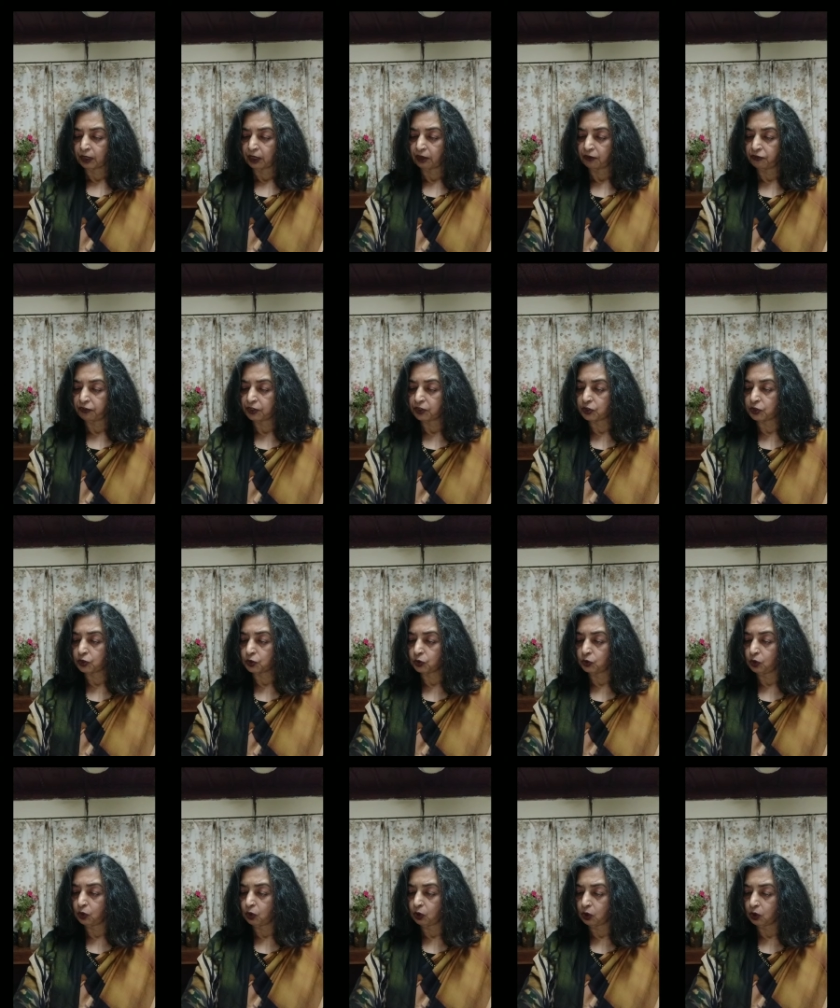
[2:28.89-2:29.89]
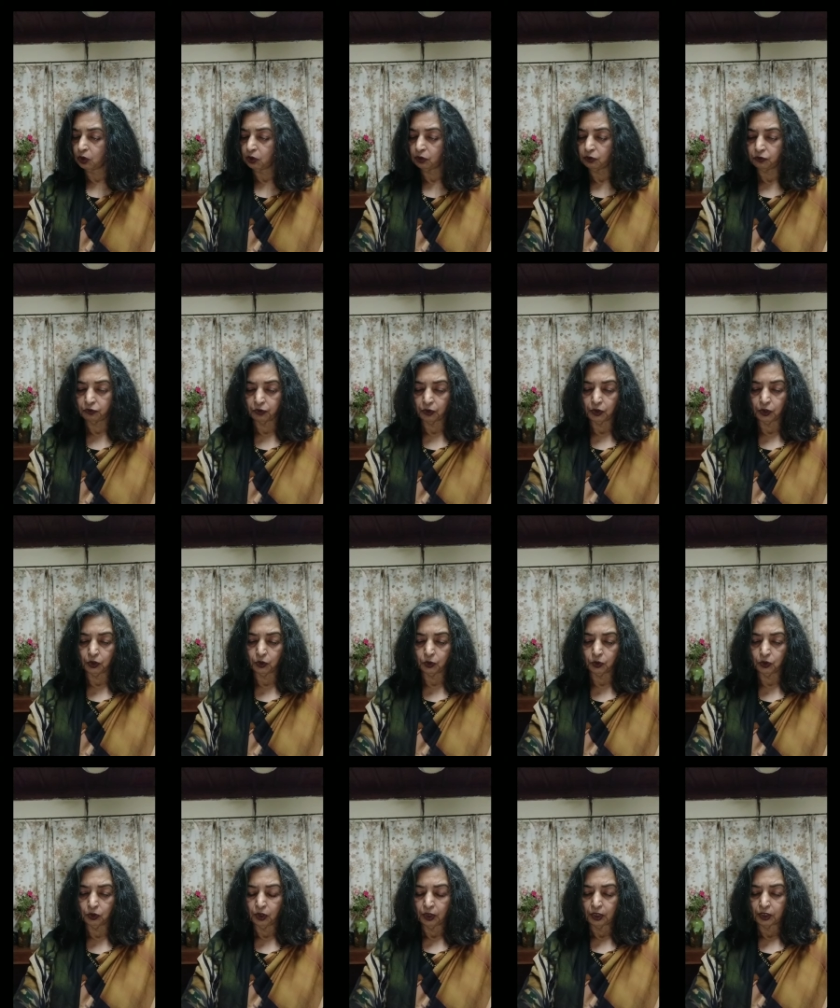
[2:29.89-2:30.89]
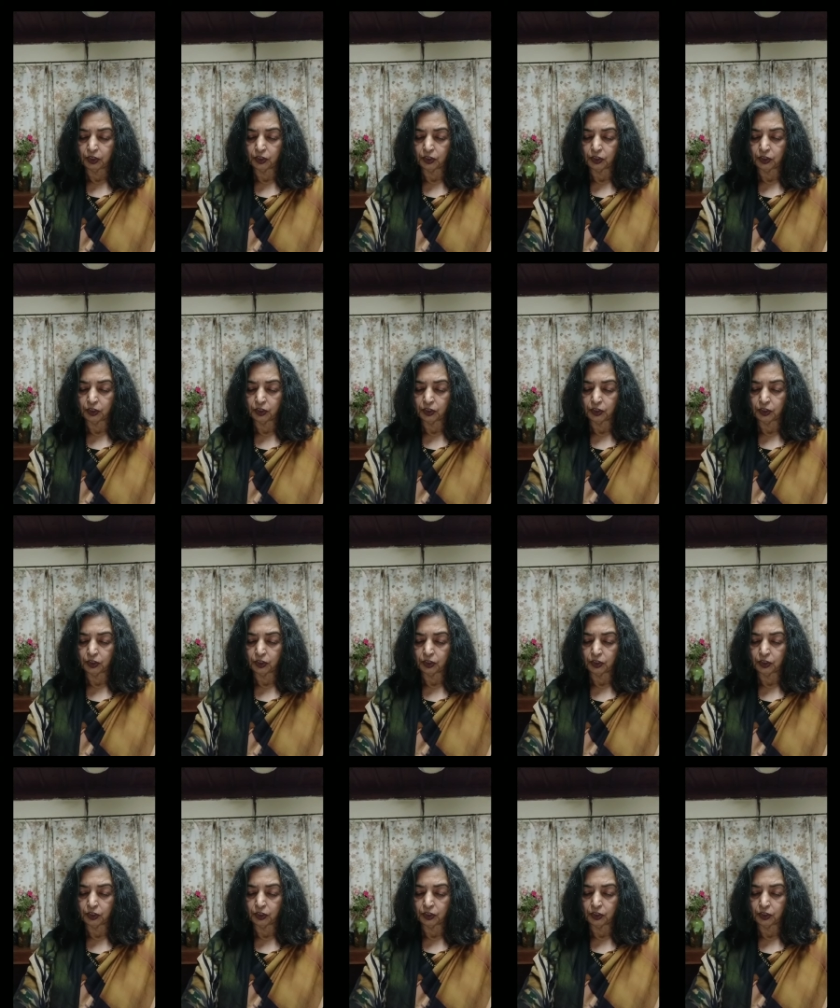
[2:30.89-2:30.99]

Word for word: If it's too long for you,